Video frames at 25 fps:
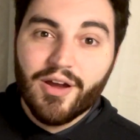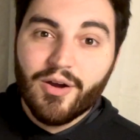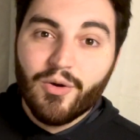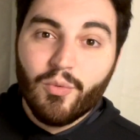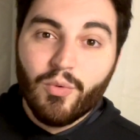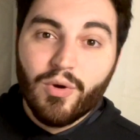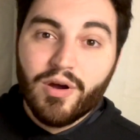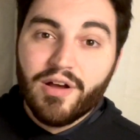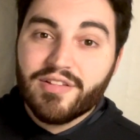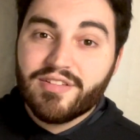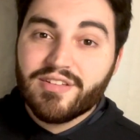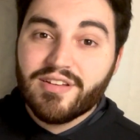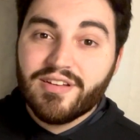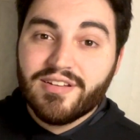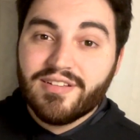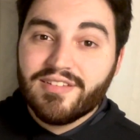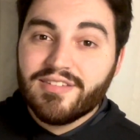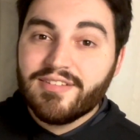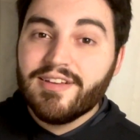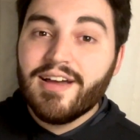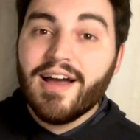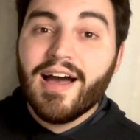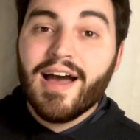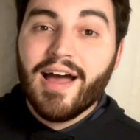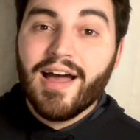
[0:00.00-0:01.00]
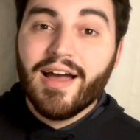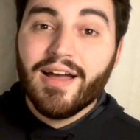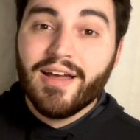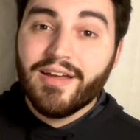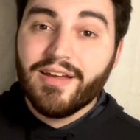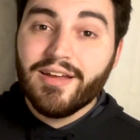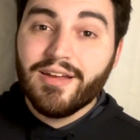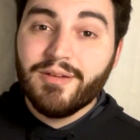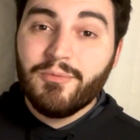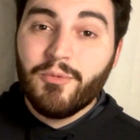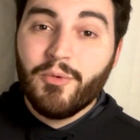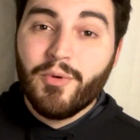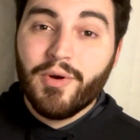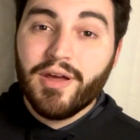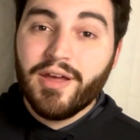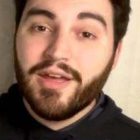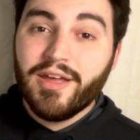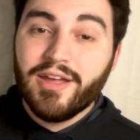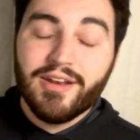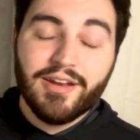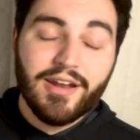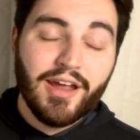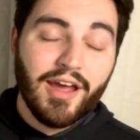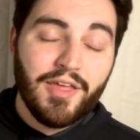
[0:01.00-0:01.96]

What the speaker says: was a time when I